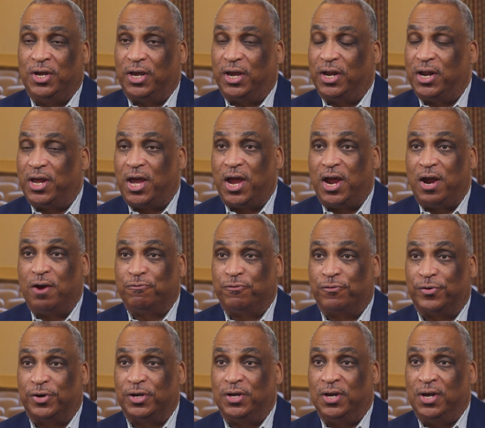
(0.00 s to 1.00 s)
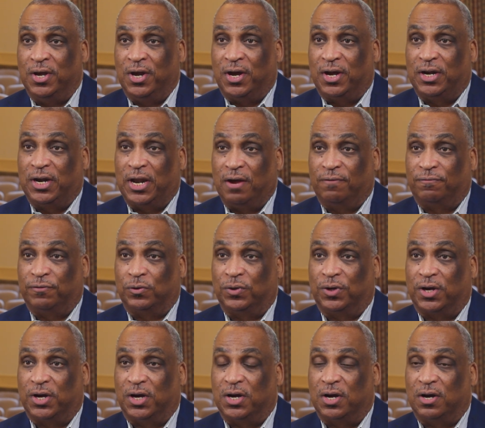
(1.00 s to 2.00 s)
in every
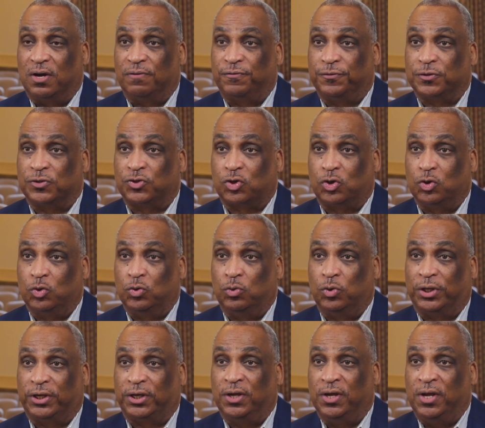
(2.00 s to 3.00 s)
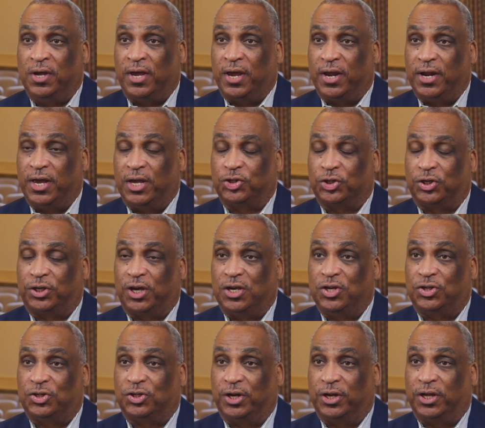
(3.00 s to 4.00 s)
level of schooling and
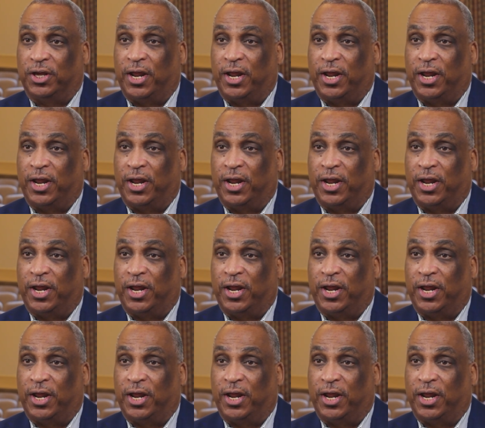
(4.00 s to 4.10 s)
education,